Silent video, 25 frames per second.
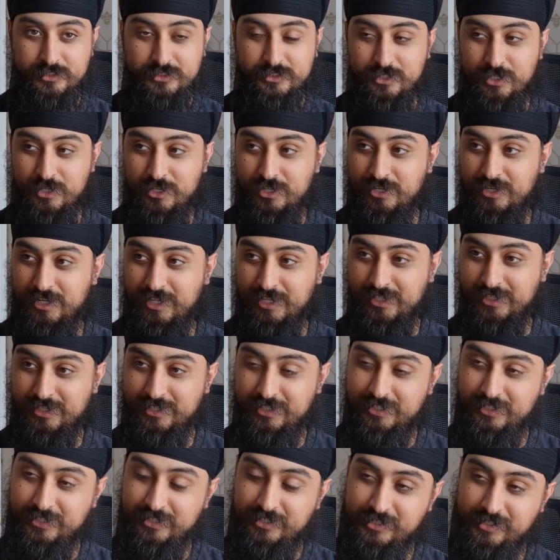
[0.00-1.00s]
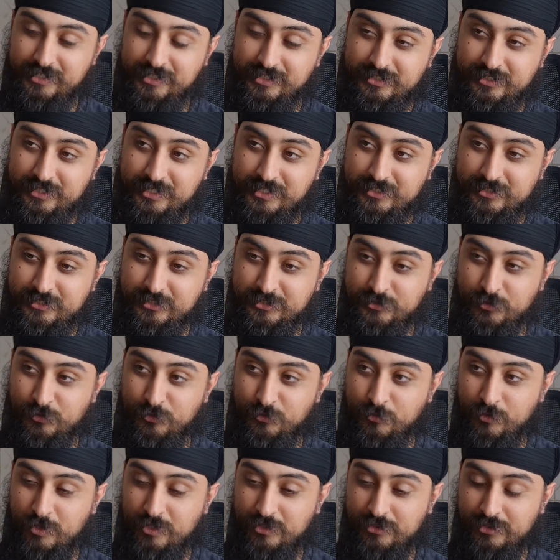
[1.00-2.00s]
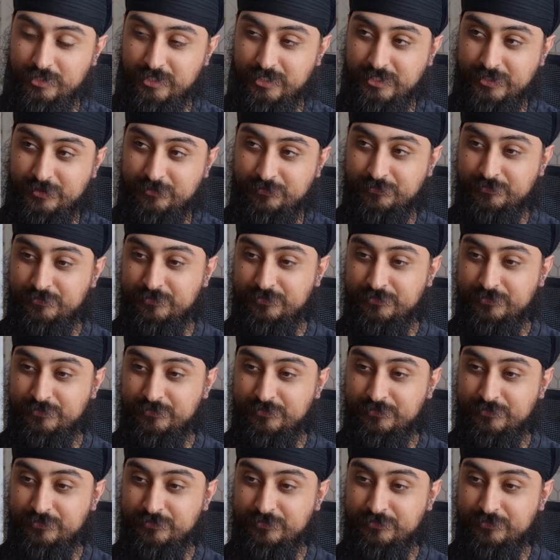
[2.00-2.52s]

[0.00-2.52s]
So it's just all one thing.